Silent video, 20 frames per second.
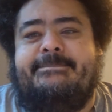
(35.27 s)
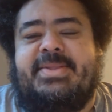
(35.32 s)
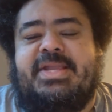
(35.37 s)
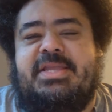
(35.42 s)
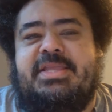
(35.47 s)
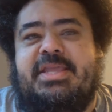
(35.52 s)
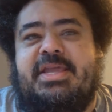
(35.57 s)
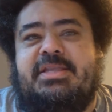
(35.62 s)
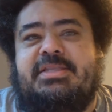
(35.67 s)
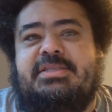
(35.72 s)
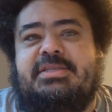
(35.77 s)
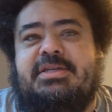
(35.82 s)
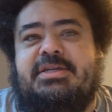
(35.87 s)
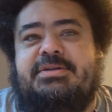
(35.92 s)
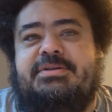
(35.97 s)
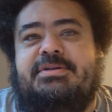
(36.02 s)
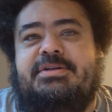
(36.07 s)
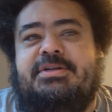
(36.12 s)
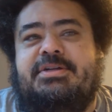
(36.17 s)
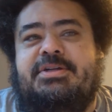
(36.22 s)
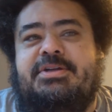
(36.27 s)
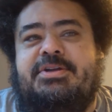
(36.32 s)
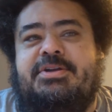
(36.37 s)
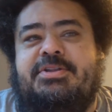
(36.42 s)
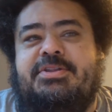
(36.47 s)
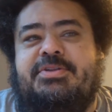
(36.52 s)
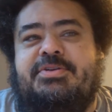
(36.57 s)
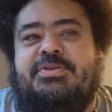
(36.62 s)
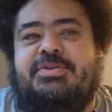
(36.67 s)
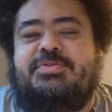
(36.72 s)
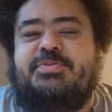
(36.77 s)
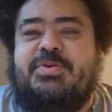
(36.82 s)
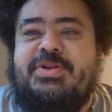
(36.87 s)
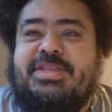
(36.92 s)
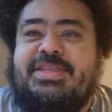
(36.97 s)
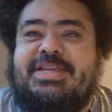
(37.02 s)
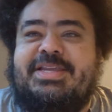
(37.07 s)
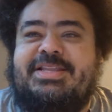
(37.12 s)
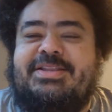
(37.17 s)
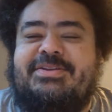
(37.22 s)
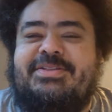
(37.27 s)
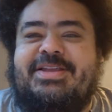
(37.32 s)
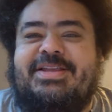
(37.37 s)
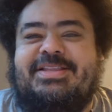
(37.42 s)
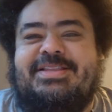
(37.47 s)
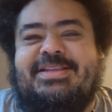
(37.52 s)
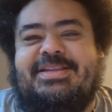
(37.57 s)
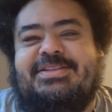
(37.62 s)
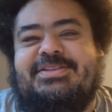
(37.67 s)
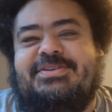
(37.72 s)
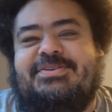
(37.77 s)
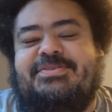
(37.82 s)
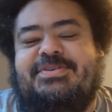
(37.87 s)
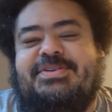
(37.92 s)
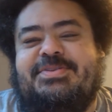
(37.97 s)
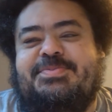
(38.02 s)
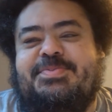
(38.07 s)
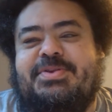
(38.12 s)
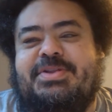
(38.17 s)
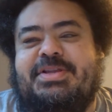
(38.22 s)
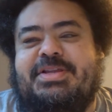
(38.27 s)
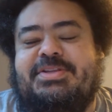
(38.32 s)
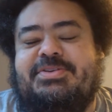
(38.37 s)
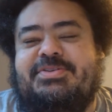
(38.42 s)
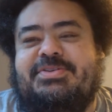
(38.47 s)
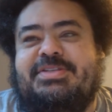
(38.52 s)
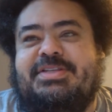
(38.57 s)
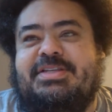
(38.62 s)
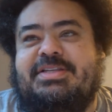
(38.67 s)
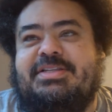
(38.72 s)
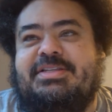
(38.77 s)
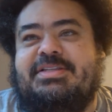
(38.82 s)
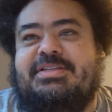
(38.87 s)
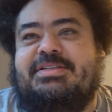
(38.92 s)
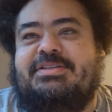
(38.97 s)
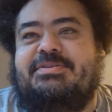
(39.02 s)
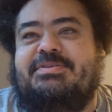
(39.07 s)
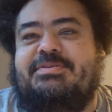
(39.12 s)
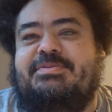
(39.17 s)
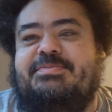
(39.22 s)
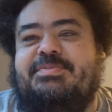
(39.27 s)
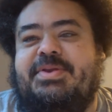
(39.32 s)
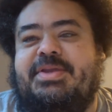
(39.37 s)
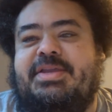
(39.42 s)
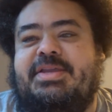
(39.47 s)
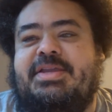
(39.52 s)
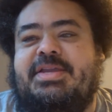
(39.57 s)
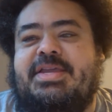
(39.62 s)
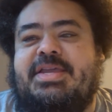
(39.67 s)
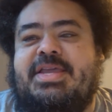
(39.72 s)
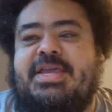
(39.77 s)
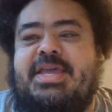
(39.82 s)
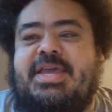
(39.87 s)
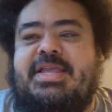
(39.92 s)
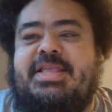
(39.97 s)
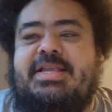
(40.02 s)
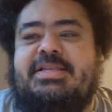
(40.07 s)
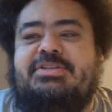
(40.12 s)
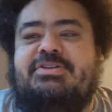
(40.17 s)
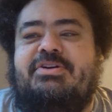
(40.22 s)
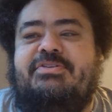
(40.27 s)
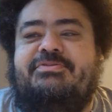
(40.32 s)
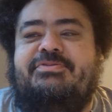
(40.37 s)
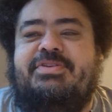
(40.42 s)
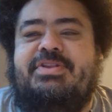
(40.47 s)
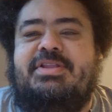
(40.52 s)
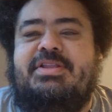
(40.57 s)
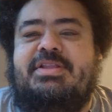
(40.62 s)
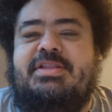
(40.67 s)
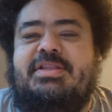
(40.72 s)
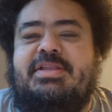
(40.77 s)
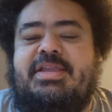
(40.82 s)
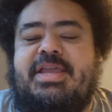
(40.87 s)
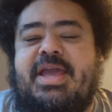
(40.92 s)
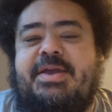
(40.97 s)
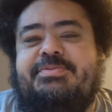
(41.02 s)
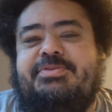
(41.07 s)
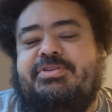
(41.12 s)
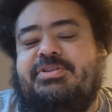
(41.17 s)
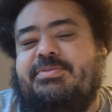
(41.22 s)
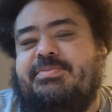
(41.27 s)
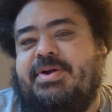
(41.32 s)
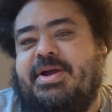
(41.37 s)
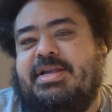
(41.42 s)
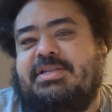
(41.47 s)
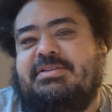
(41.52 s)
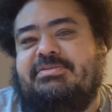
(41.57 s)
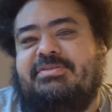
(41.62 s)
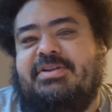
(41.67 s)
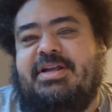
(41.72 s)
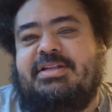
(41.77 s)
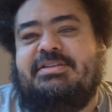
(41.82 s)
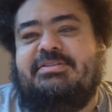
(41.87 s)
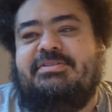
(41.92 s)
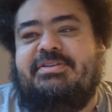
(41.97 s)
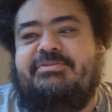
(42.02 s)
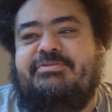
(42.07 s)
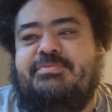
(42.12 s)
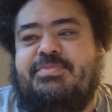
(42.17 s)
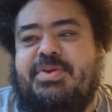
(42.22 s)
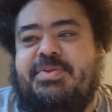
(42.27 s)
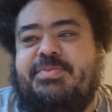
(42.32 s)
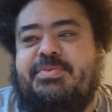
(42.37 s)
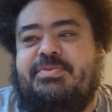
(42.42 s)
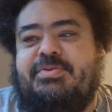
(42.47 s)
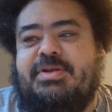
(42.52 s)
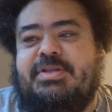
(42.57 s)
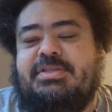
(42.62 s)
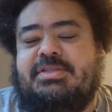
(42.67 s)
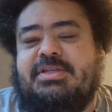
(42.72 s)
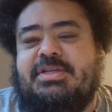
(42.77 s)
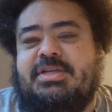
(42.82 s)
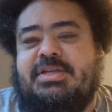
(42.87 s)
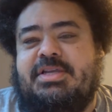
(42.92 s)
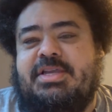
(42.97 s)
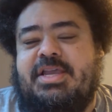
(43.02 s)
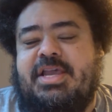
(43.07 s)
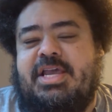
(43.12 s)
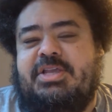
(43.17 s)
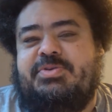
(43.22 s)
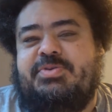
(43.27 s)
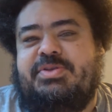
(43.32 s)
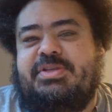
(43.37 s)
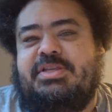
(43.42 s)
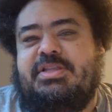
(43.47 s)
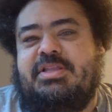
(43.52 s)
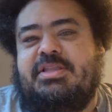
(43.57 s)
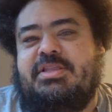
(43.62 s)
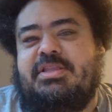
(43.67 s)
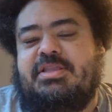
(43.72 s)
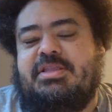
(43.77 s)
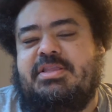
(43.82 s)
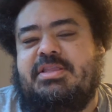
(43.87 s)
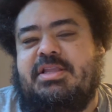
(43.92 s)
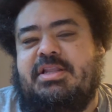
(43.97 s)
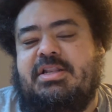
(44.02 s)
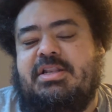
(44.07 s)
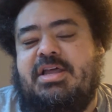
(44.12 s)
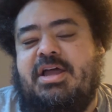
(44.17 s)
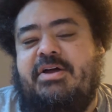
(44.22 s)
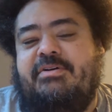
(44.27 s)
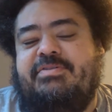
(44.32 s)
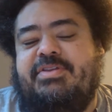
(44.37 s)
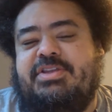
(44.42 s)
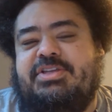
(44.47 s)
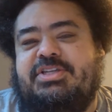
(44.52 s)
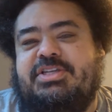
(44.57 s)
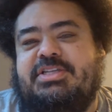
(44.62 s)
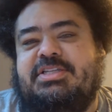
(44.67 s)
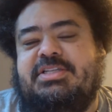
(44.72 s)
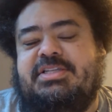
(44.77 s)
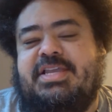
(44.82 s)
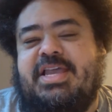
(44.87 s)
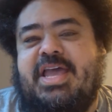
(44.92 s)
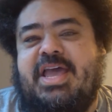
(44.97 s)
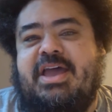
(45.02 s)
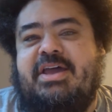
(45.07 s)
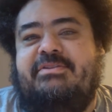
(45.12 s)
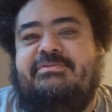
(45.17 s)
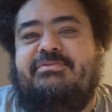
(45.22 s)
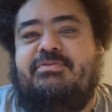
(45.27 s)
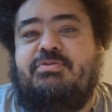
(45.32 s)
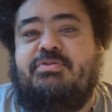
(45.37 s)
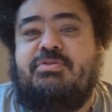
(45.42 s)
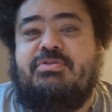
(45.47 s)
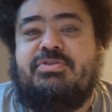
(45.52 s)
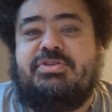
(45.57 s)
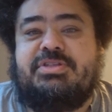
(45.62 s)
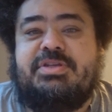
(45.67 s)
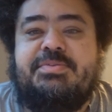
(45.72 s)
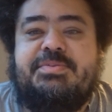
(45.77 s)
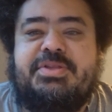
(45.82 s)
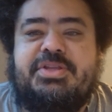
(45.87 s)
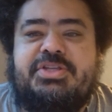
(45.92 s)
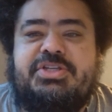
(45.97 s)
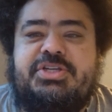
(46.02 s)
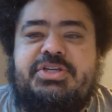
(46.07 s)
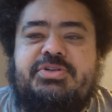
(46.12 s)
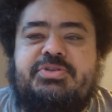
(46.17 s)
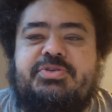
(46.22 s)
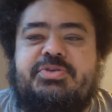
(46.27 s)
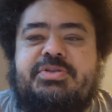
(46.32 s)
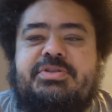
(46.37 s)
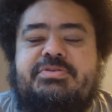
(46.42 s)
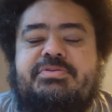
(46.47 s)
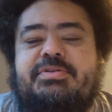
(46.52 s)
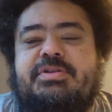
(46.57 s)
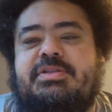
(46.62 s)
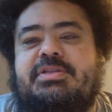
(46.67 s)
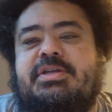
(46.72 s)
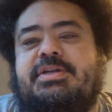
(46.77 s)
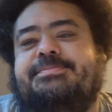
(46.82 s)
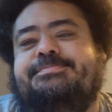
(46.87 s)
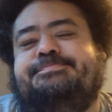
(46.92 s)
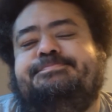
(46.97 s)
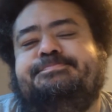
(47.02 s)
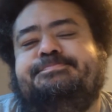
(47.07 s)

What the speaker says: that there's one thing though that's always pretty interesting to me, and that's often captured the minds of lots of different people as we see the love that Jesus had for some of the children during the time.